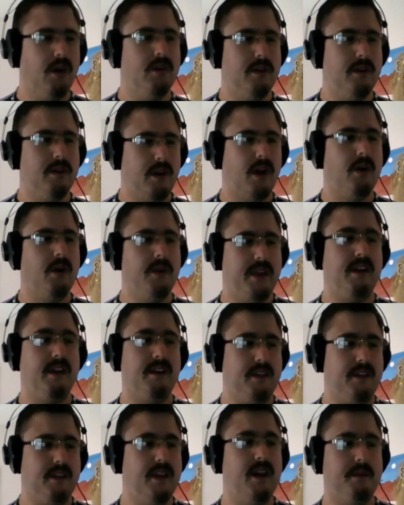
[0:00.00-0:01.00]
Oh
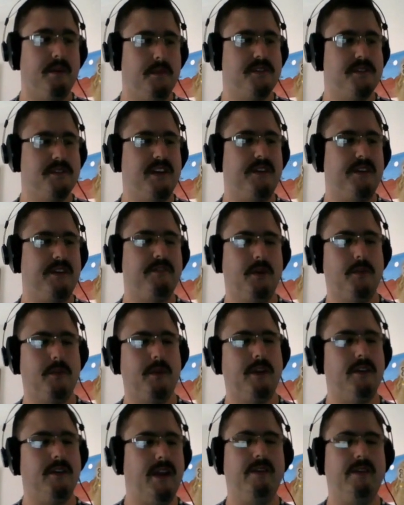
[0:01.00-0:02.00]
yeah, most definitely.
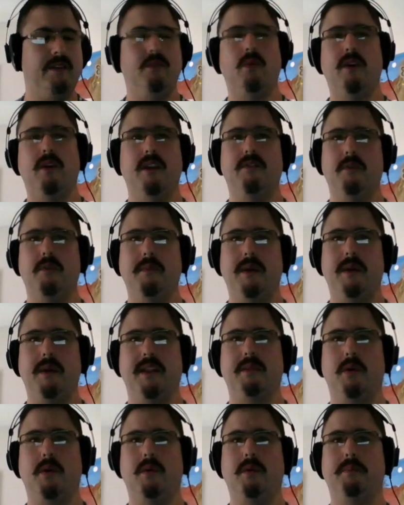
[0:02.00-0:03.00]
We only have one of them
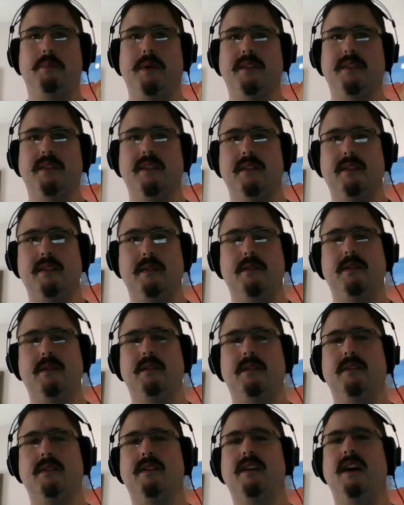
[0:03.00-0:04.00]
at the moment, but
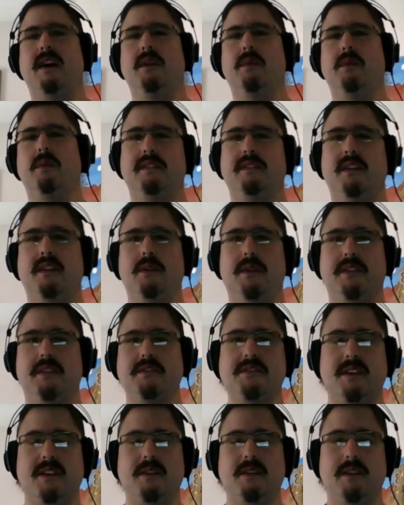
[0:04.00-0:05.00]
the guy we deal with,
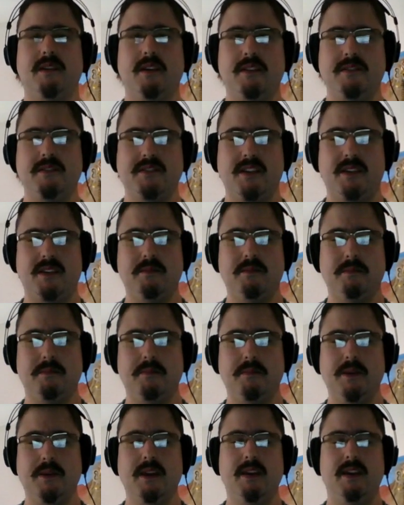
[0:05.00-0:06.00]
his
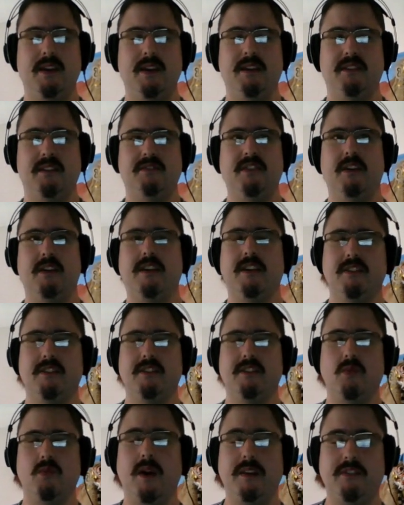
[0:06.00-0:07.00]
name is Derek, and
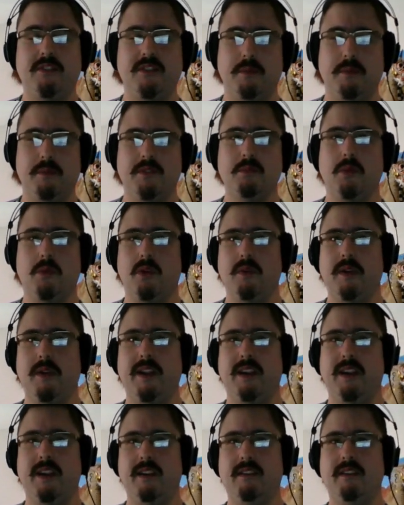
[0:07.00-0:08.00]
his wife's name is
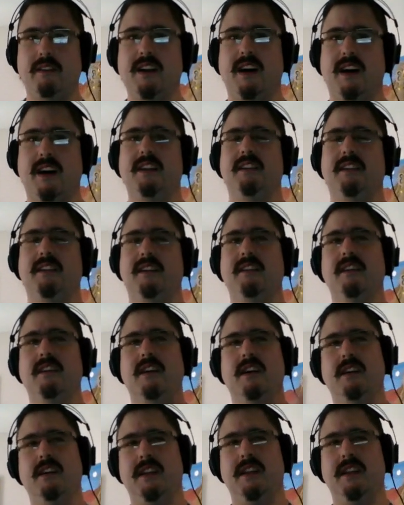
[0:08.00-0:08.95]
Maureen Condit.